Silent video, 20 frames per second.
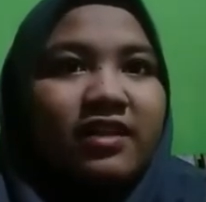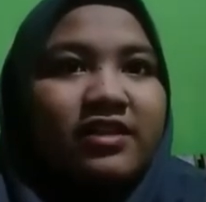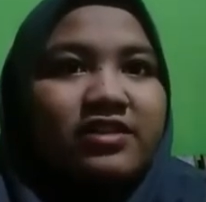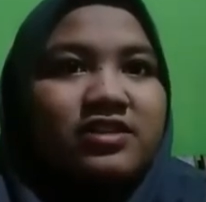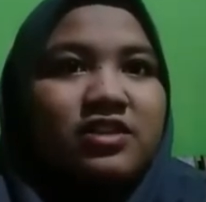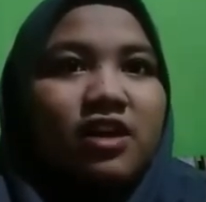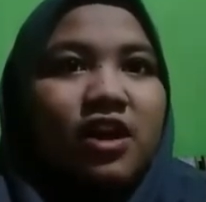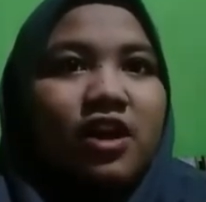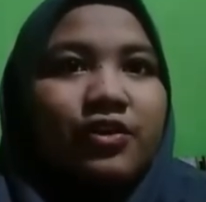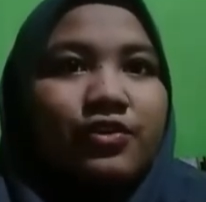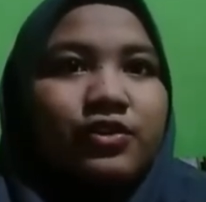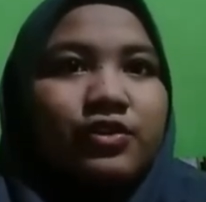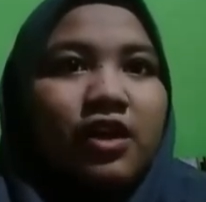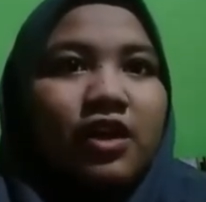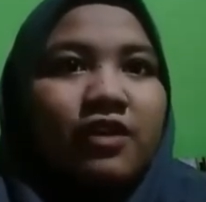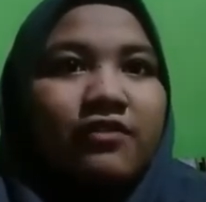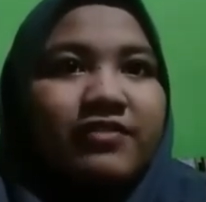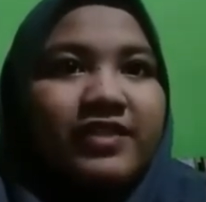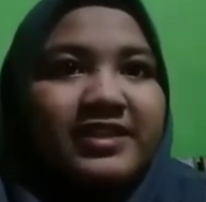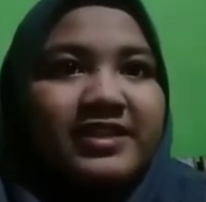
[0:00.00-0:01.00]
out
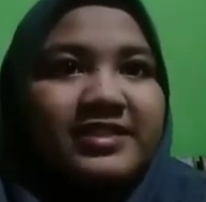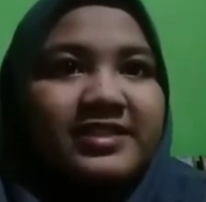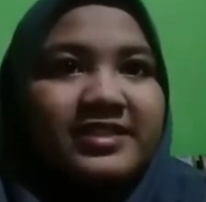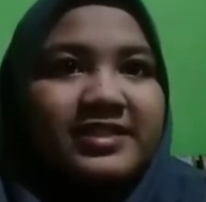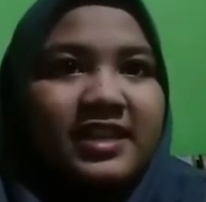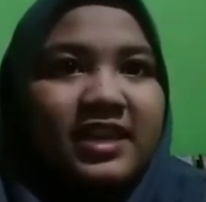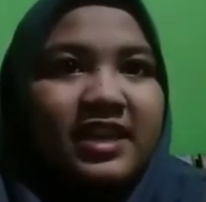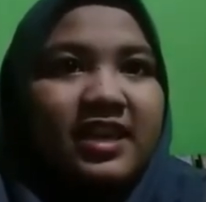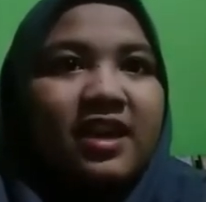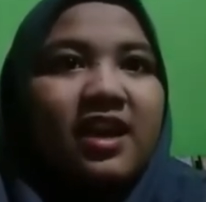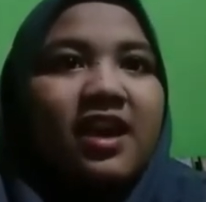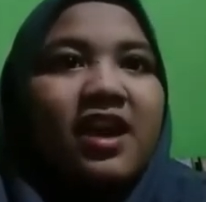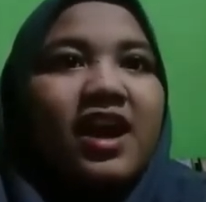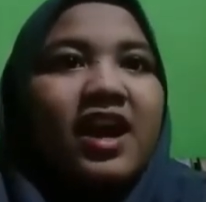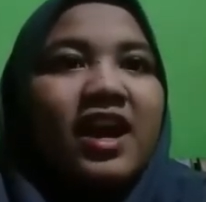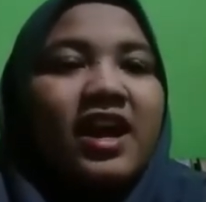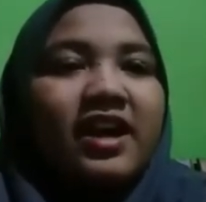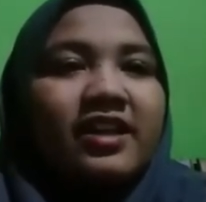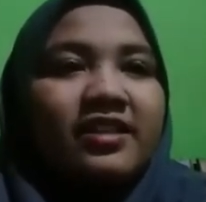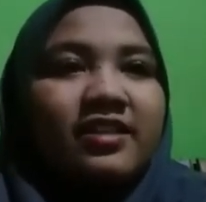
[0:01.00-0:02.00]
of the
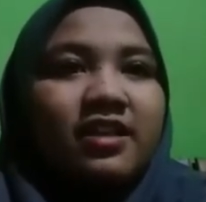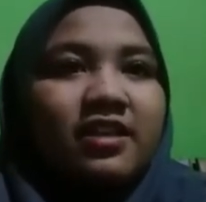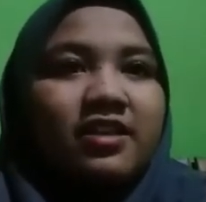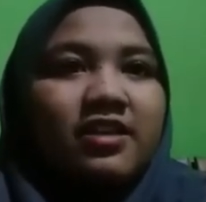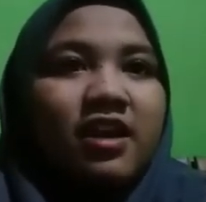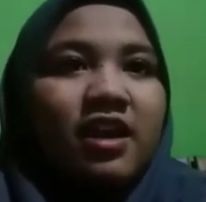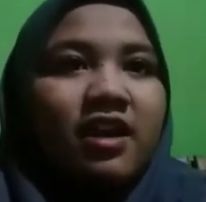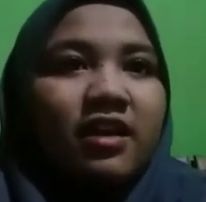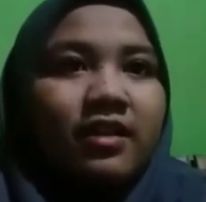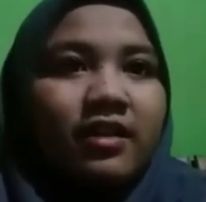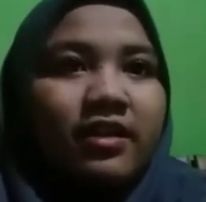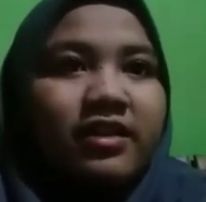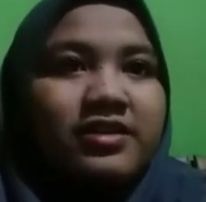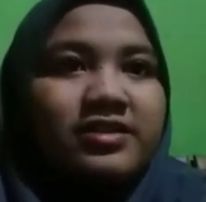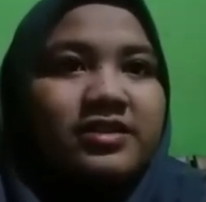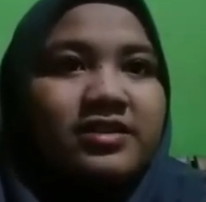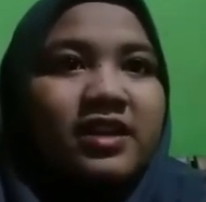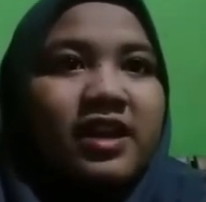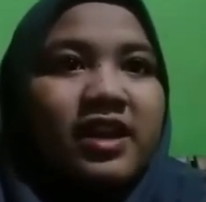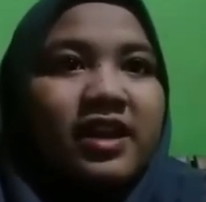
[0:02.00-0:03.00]
$600
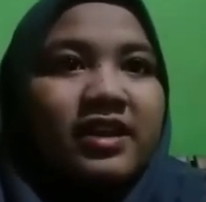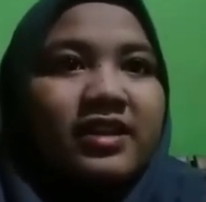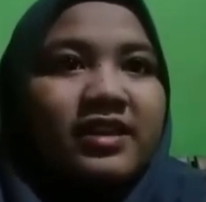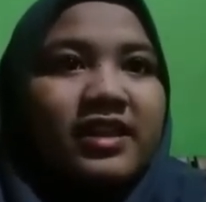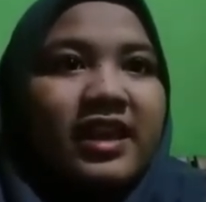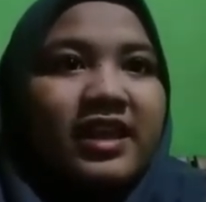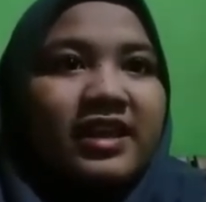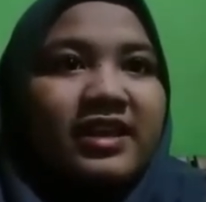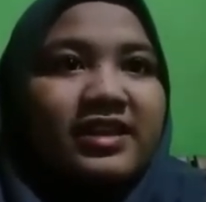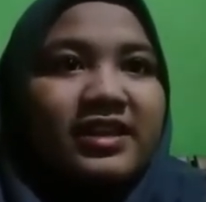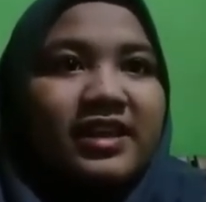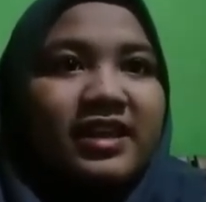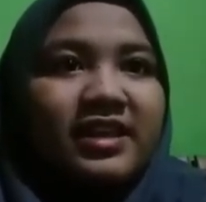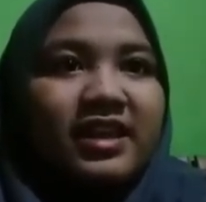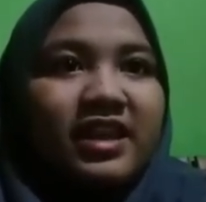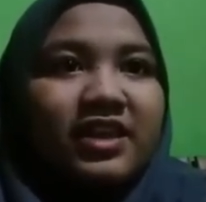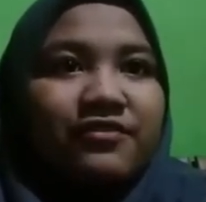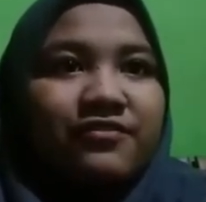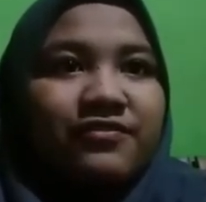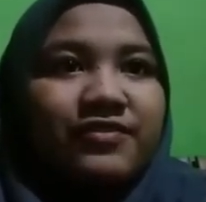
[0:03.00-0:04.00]
they need
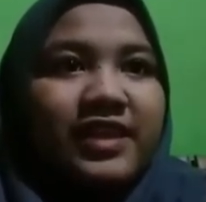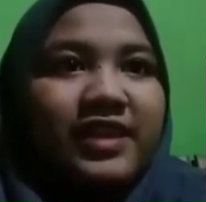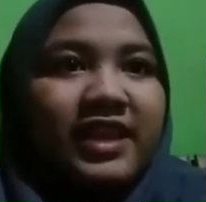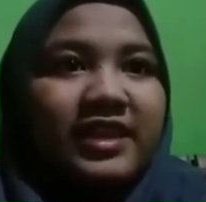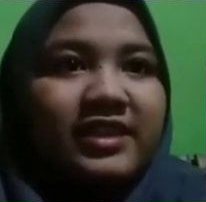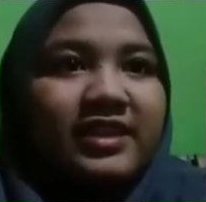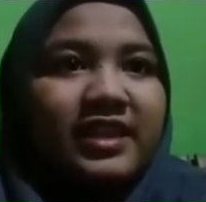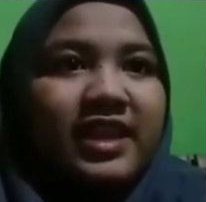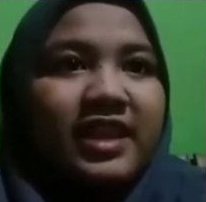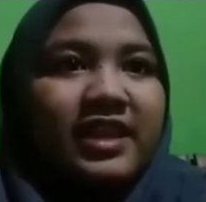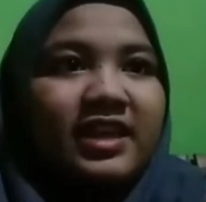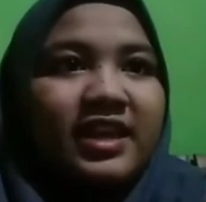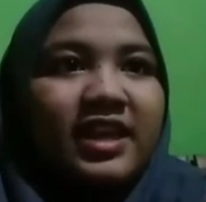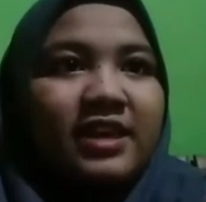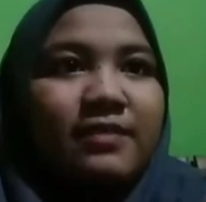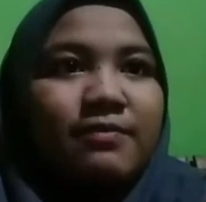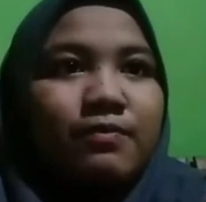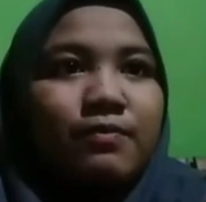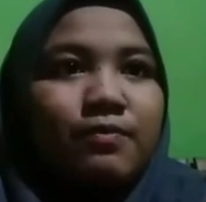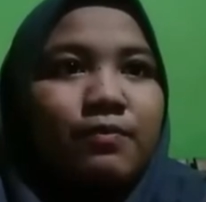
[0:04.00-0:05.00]
if they take
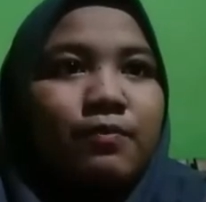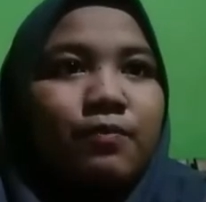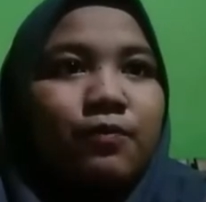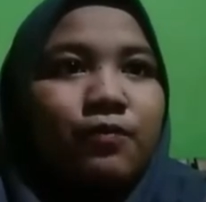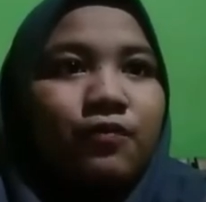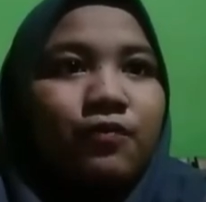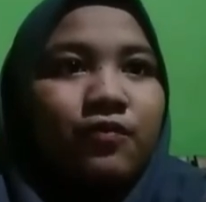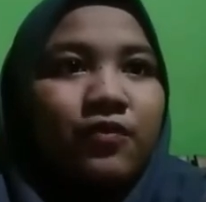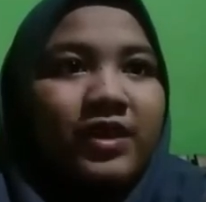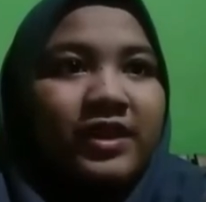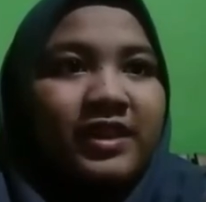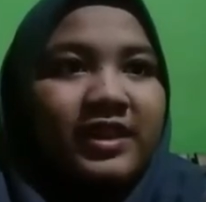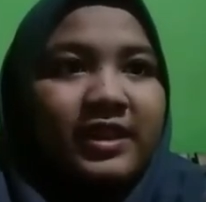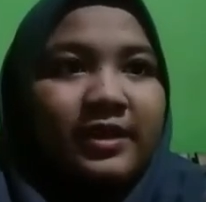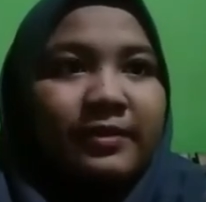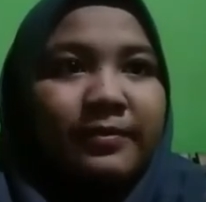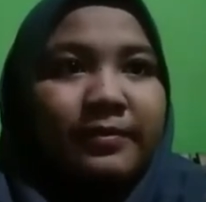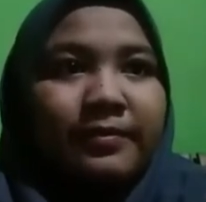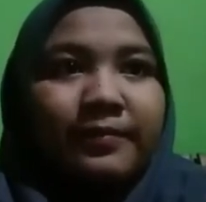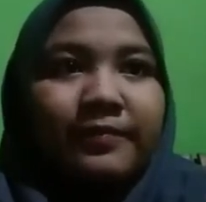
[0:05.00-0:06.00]
him with them,
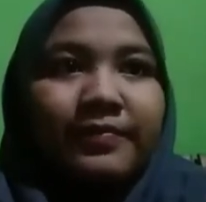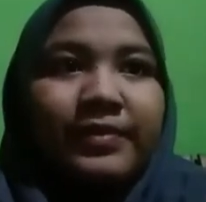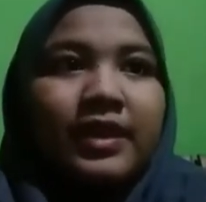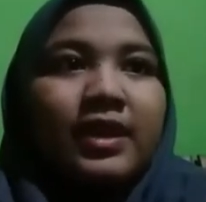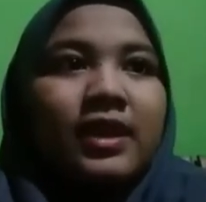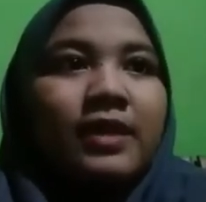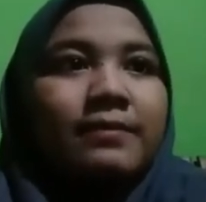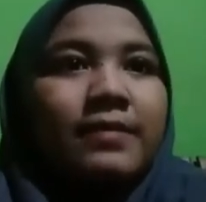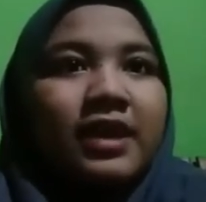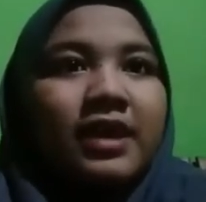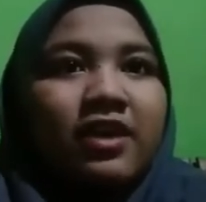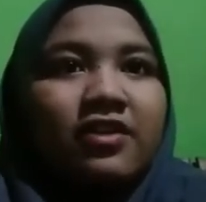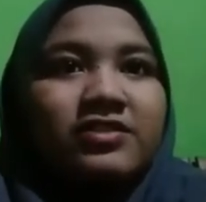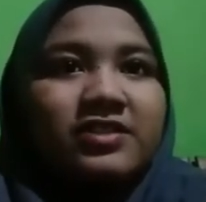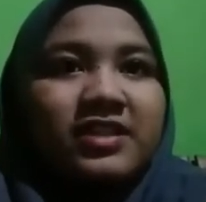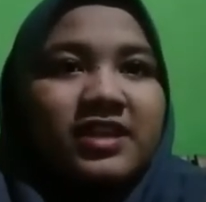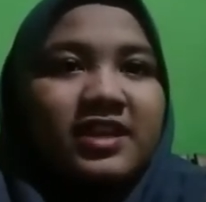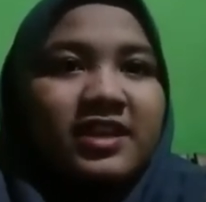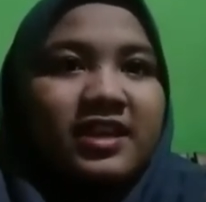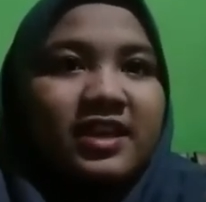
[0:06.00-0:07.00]
because he
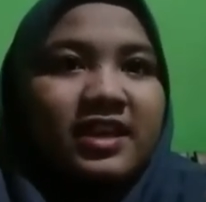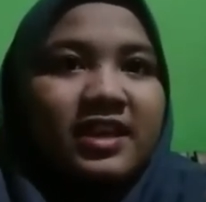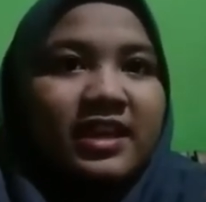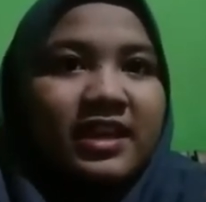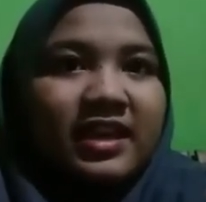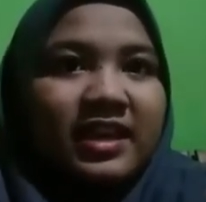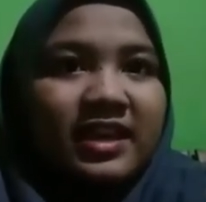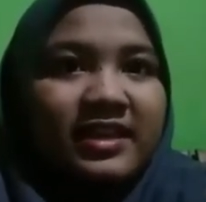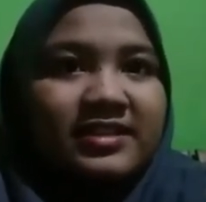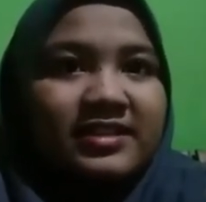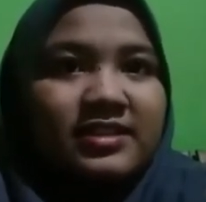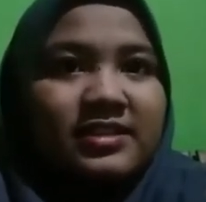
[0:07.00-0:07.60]
is